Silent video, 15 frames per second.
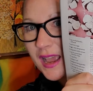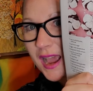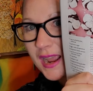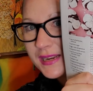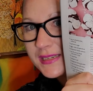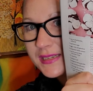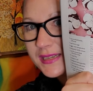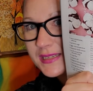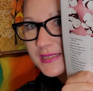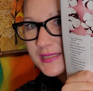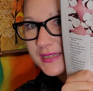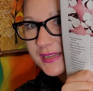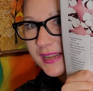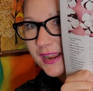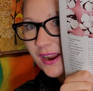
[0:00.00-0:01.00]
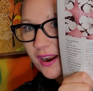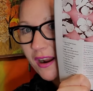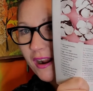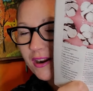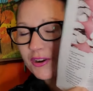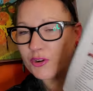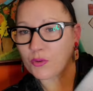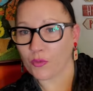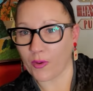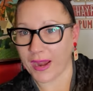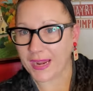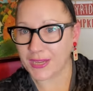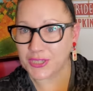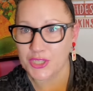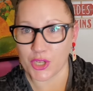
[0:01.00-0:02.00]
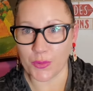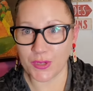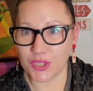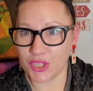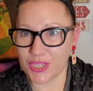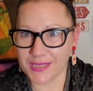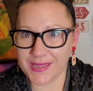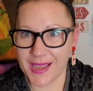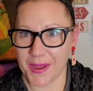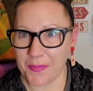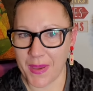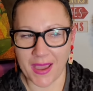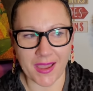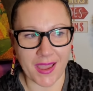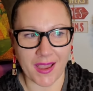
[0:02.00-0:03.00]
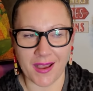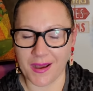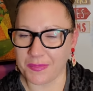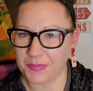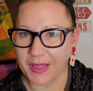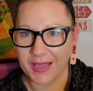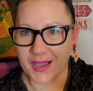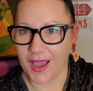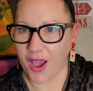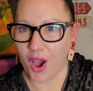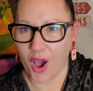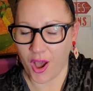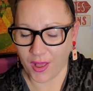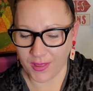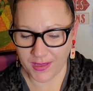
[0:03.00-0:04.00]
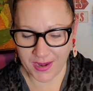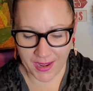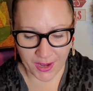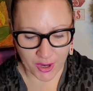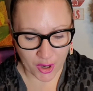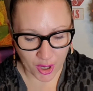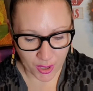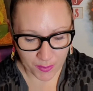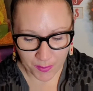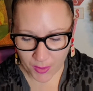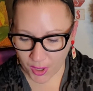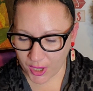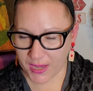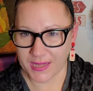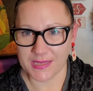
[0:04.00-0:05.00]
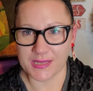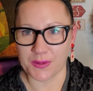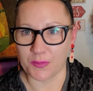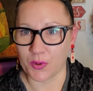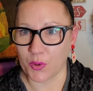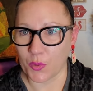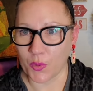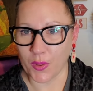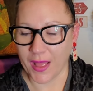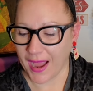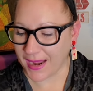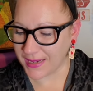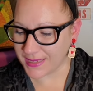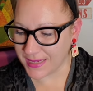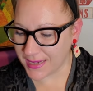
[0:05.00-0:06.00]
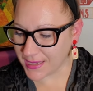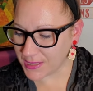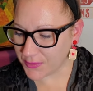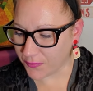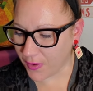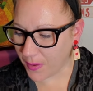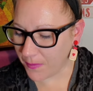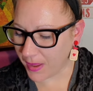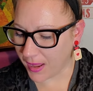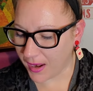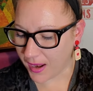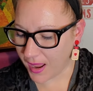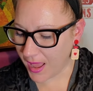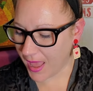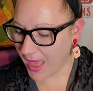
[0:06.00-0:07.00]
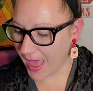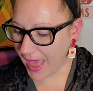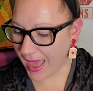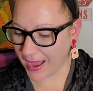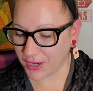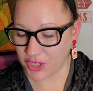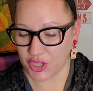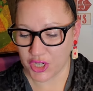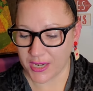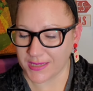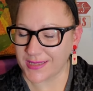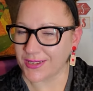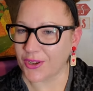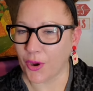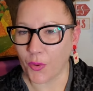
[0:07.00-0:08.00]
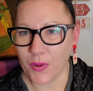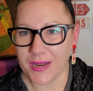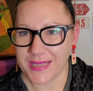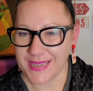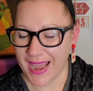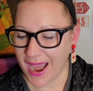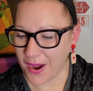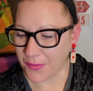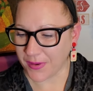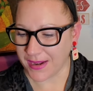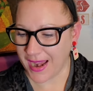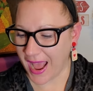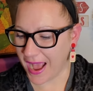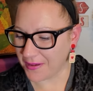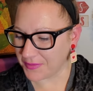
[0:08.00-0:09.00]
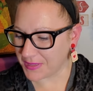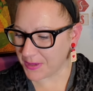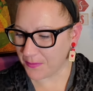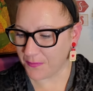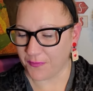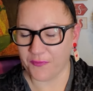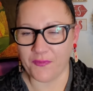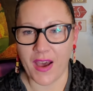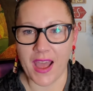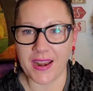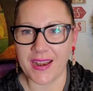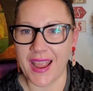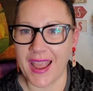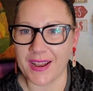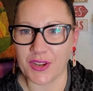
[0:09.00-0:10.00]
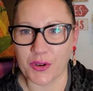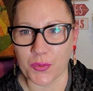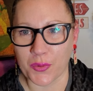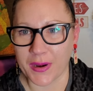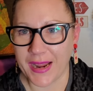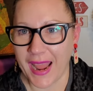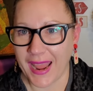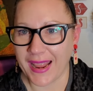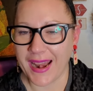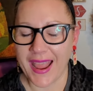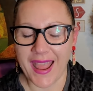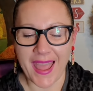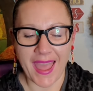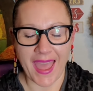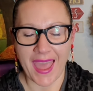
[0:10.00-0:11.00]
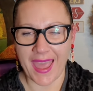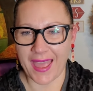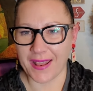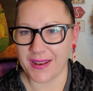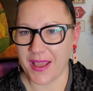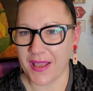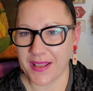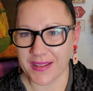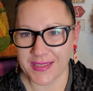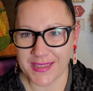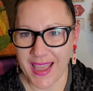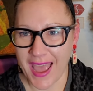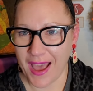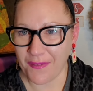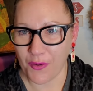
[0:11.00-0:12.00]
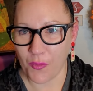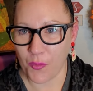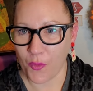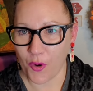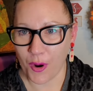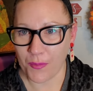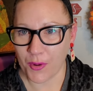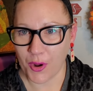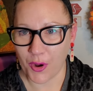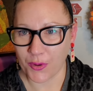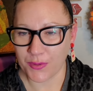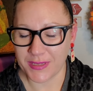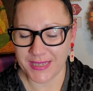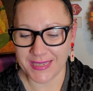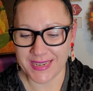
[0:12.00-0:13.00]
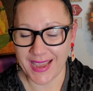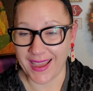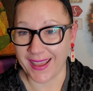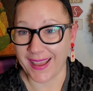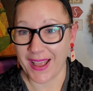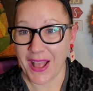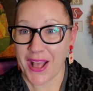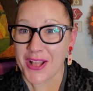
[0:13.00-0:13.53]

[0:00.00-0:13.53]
ideas in here are great. So it's just like picking up like a holiday cookbook, get some cool ideas from it, and just go to town and have some fun and create and have a warm, cozy day.